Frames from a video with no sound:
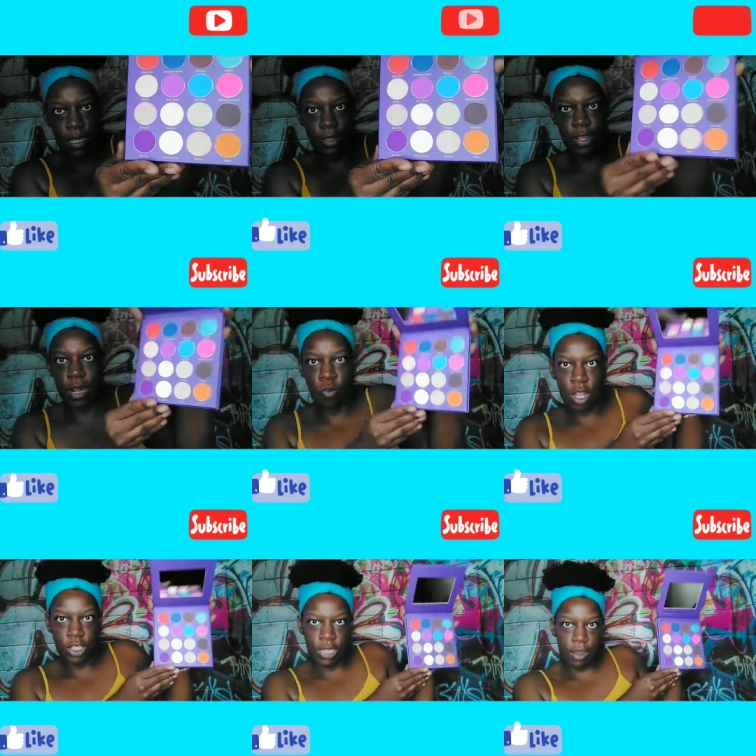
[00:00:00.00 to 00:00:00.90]
And they're getting
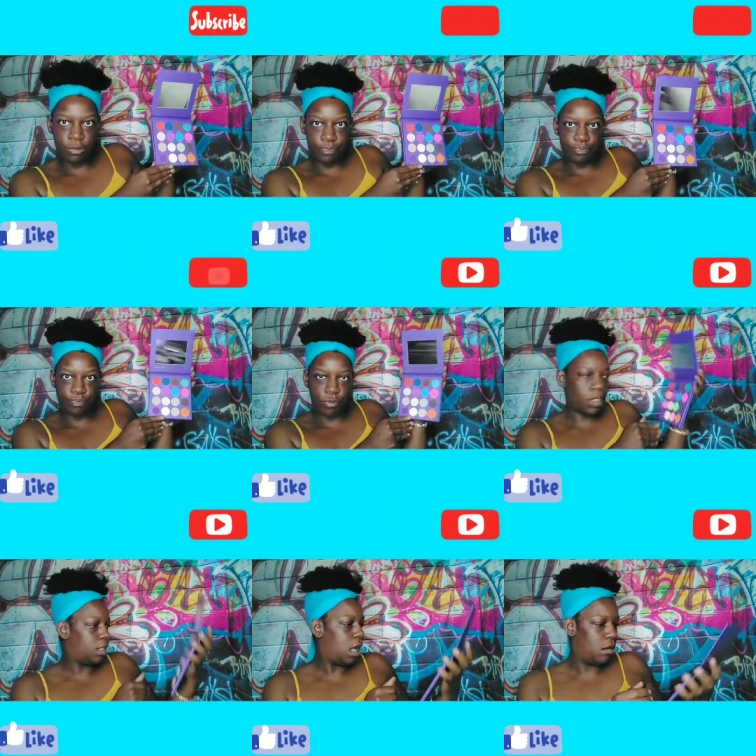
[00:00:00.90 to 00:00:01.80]
washed out.
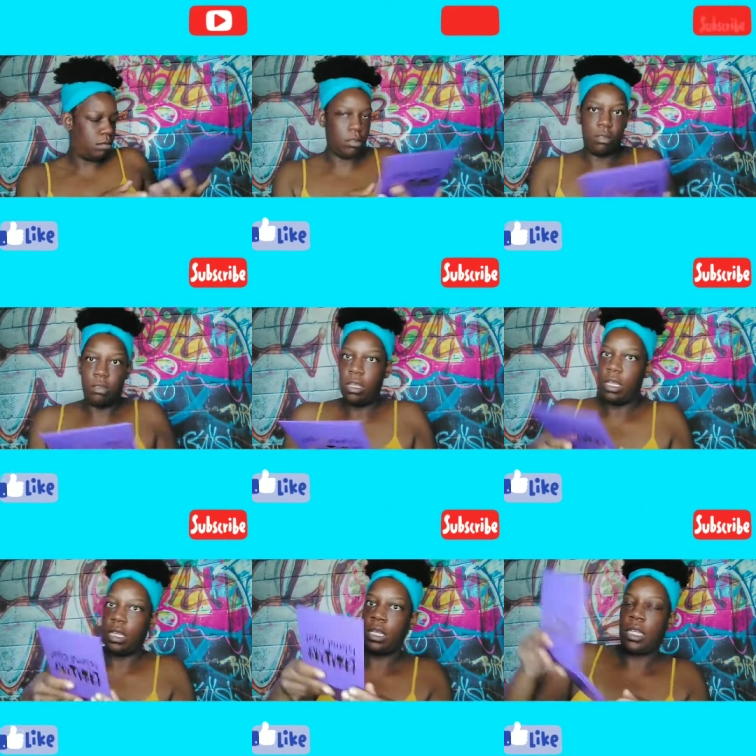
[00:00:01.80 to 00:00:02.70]
So,
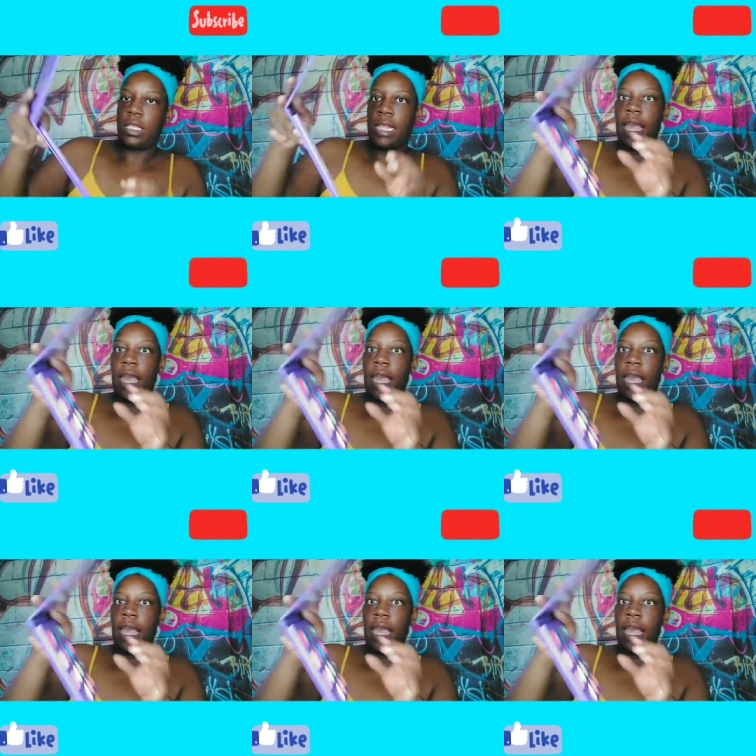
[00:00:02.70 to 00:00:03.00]
because